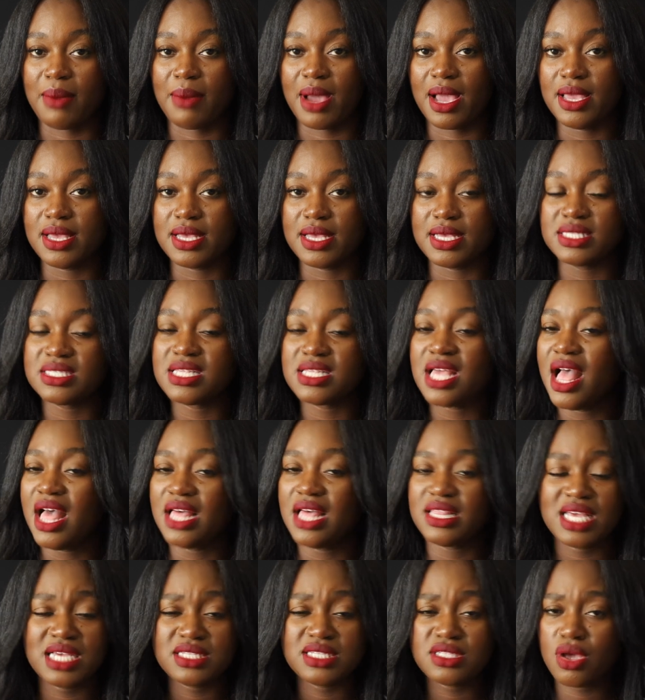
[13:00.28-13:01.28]
my ends.
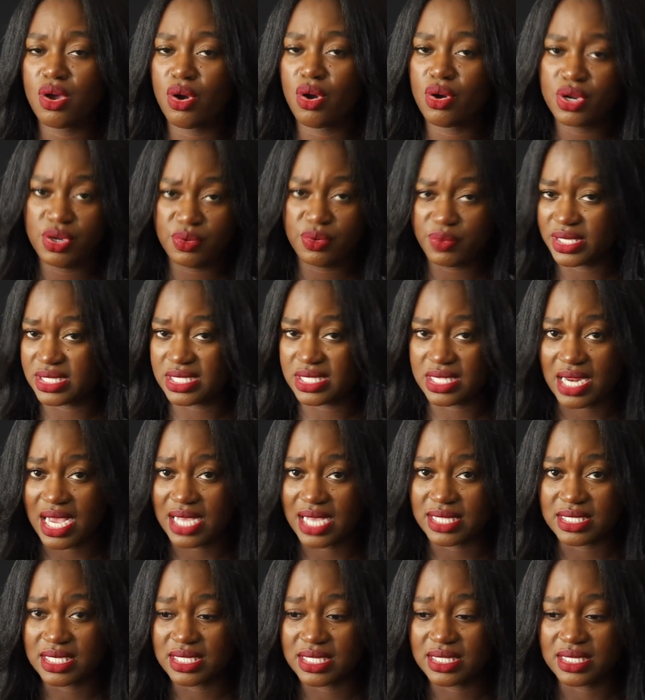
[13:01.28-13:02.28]
That's the only reason
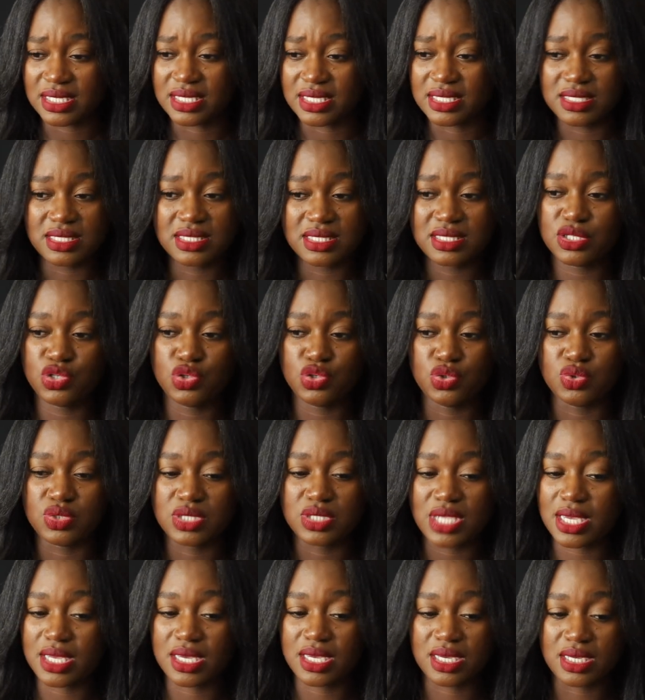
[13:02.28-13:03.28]
I did this, to
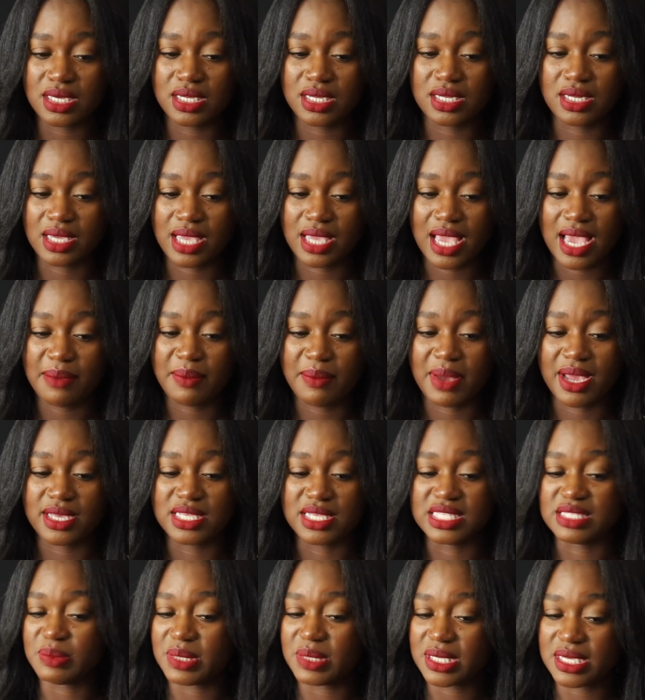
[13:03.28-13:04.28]
take a good look at my
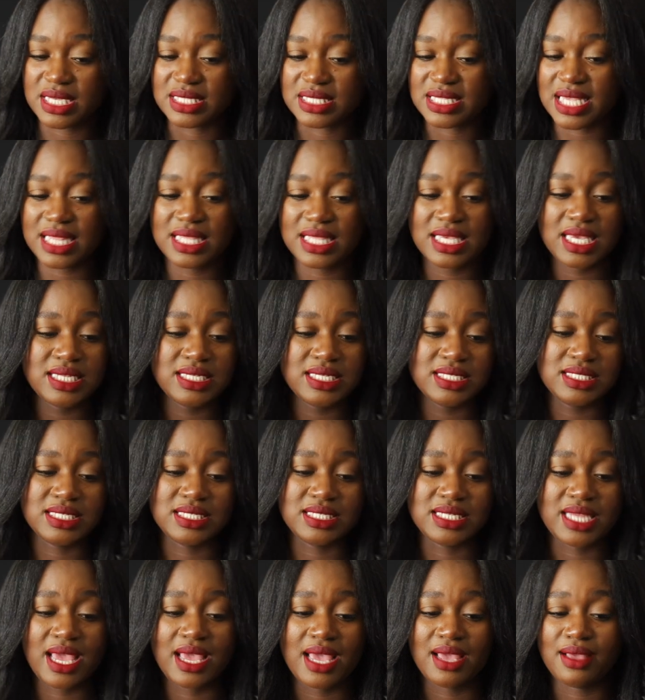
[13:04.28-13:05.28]
ends, because at the end of the
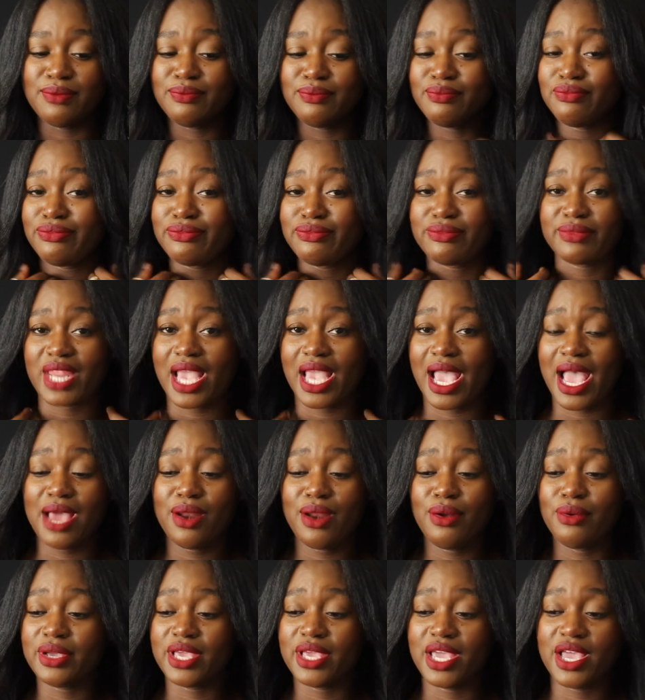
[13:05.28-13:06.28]
day, I
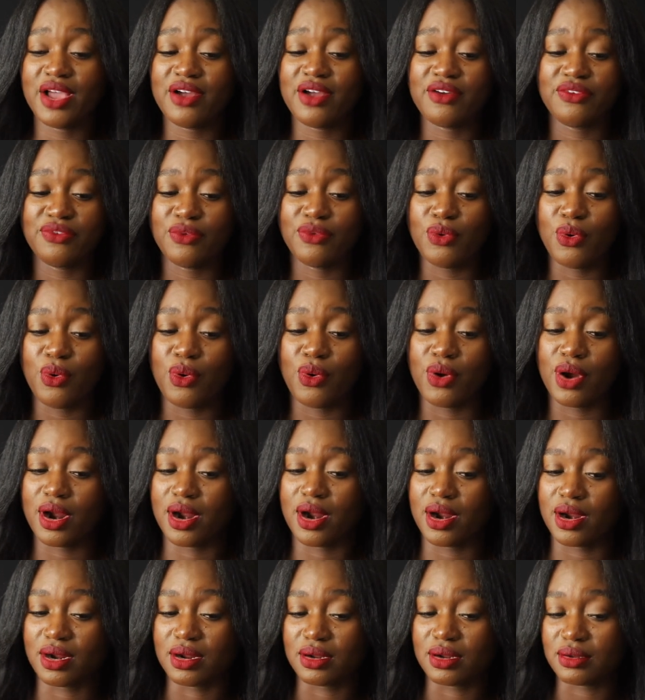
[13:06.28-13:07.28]
don't care
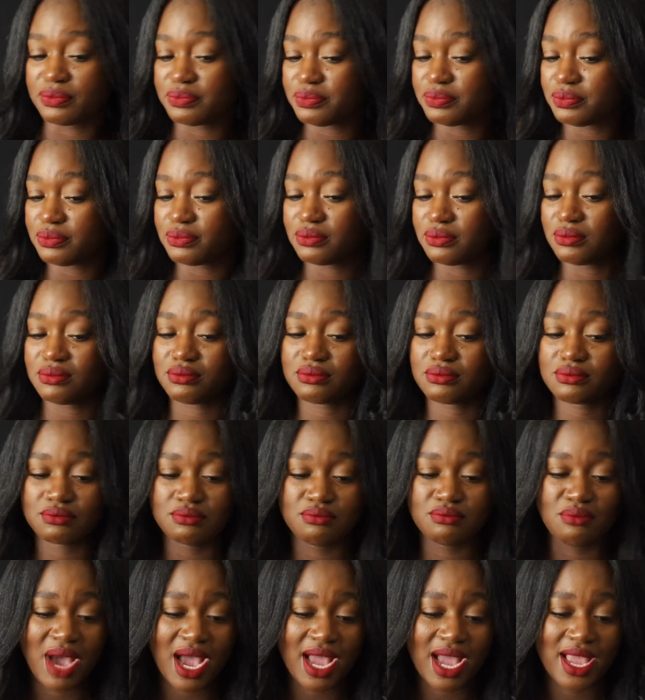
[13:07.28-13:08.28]
for
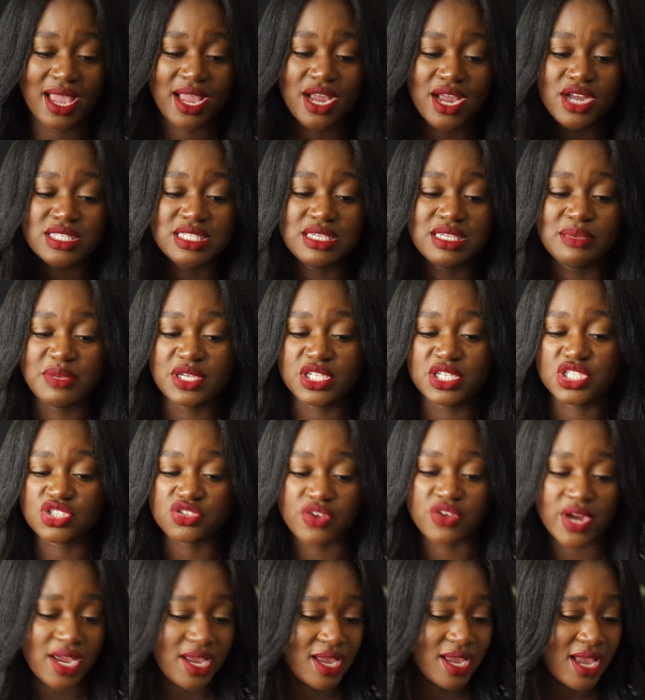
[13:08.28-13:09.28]
my hair to be
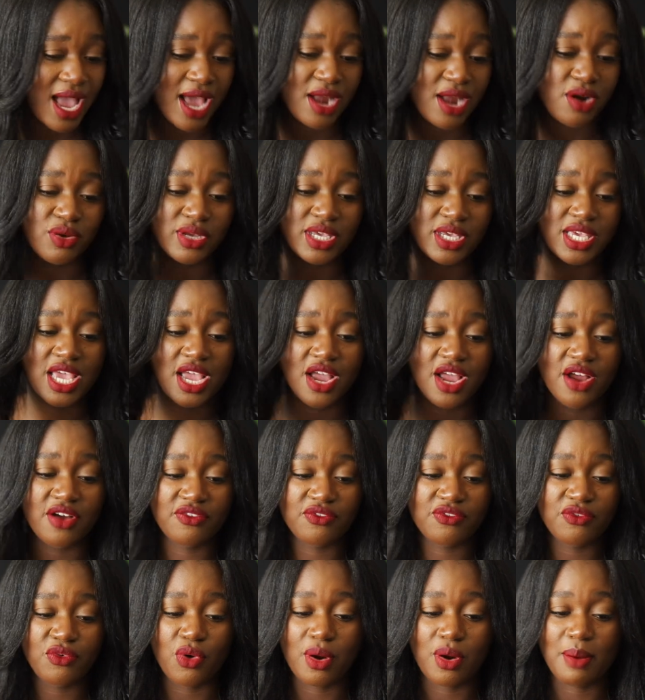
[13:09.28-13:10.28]
straight. I don't care
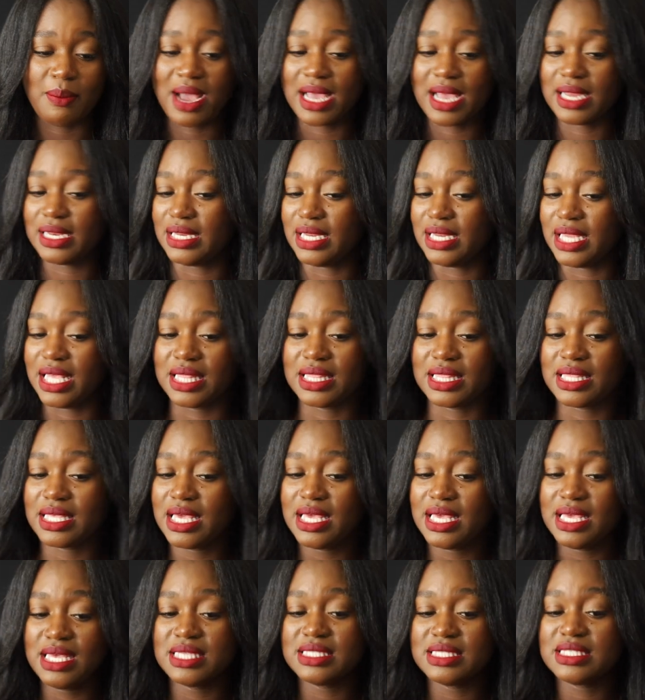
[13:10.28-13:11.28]
for my length
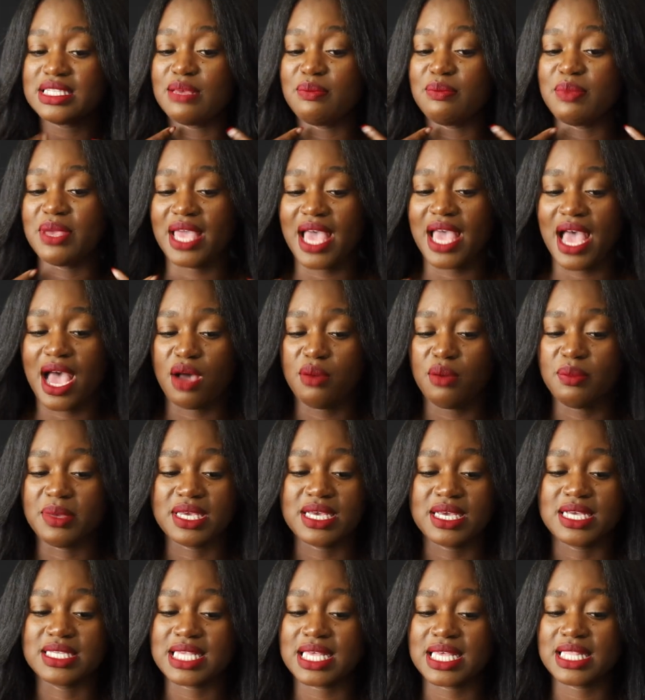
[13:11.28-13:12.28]
to be out,
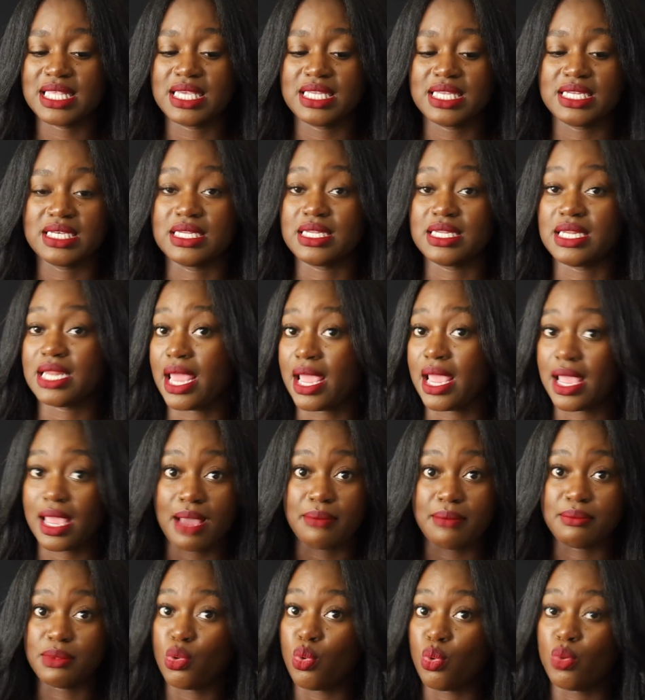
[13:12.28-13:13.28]
because at the end of the day,
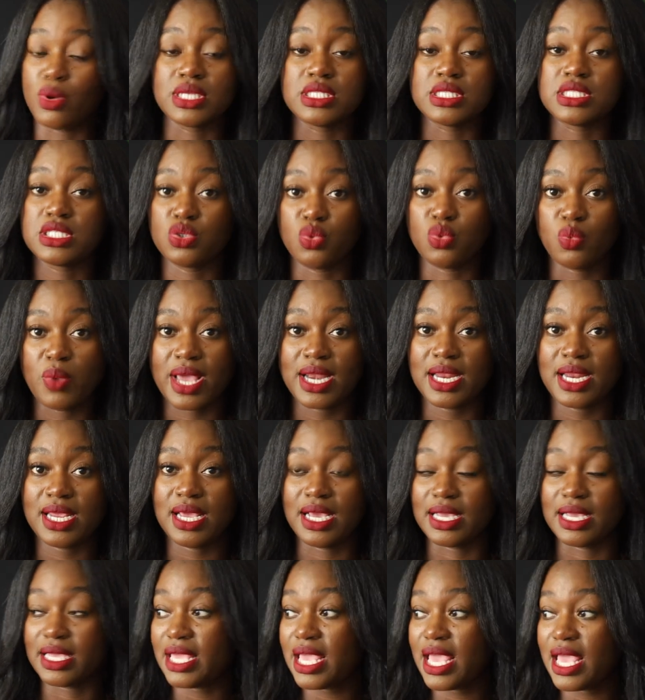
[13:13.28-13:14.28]
I'm going to wet it
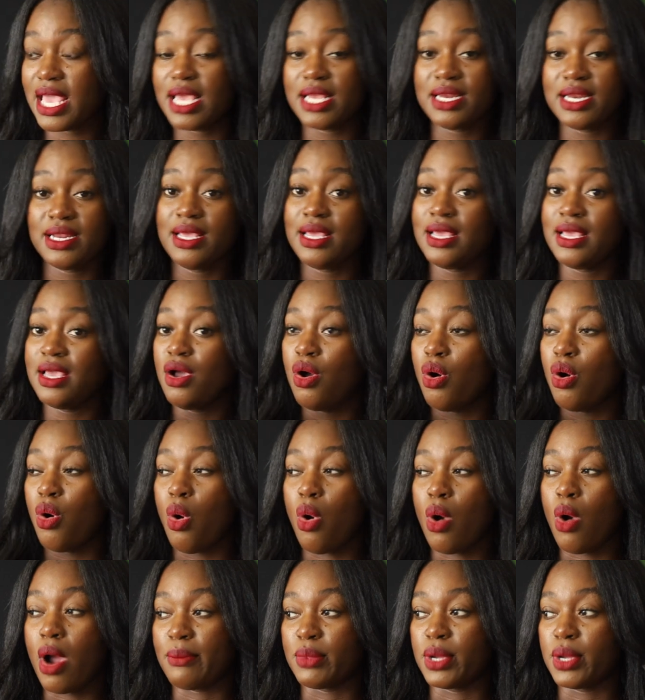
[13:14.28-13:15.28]
again,
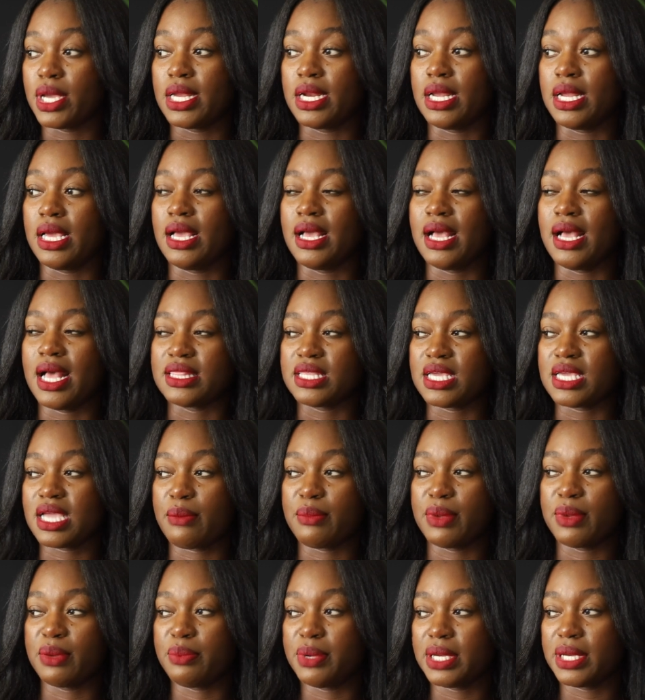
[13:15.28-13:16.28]
or I think I'm
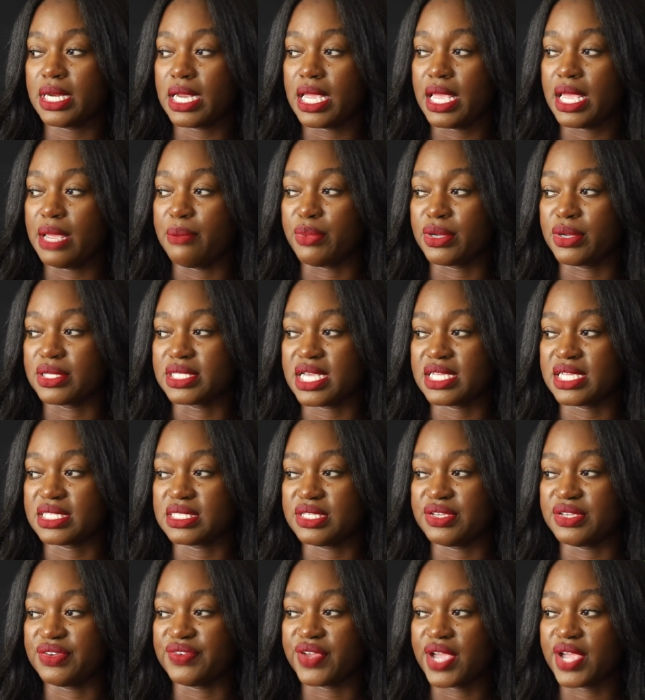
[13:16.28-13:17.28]
gonna put it in
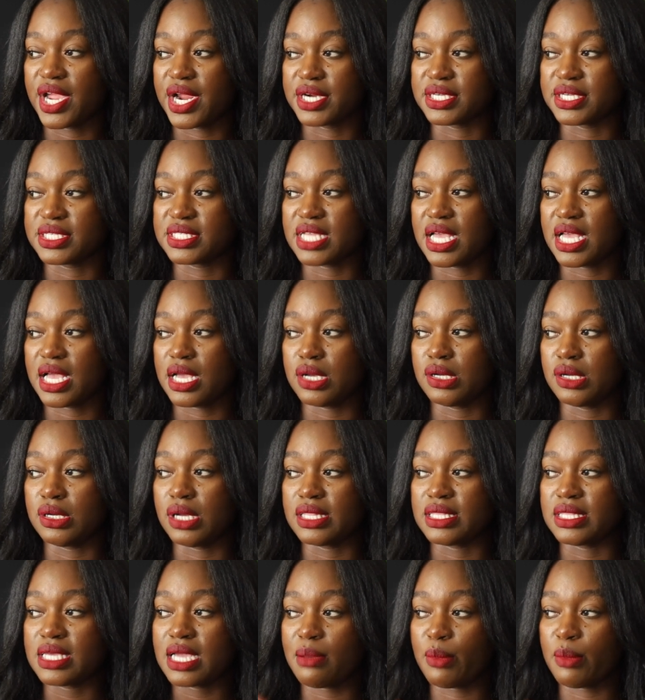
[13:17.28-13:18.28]
protective hairstyle. I
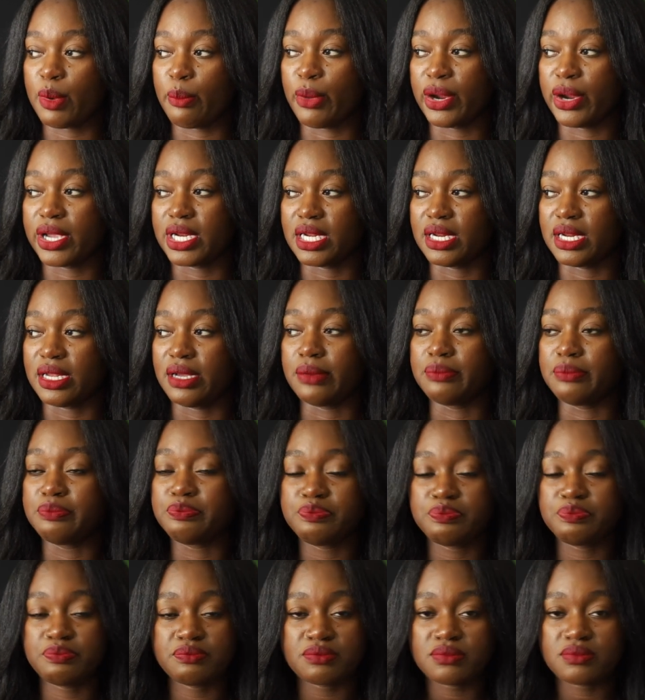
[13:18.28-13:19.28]
think I'm gonna braid it
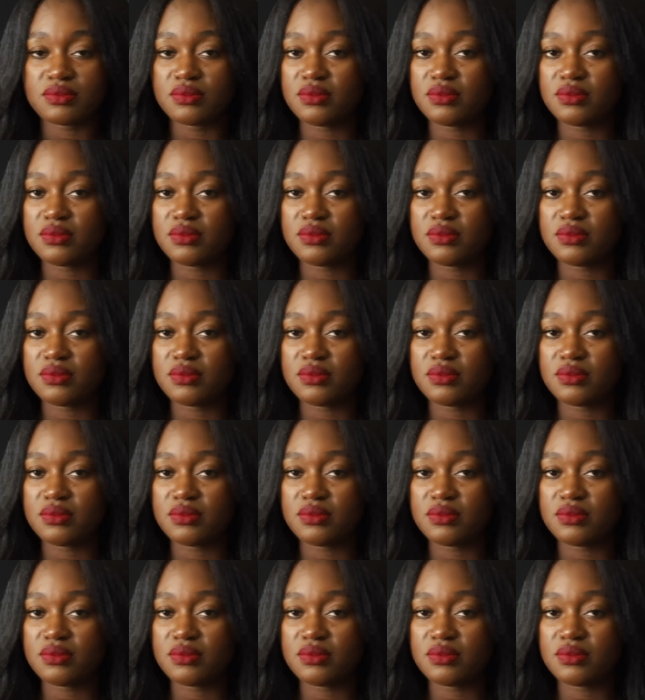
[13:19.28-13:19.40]
up.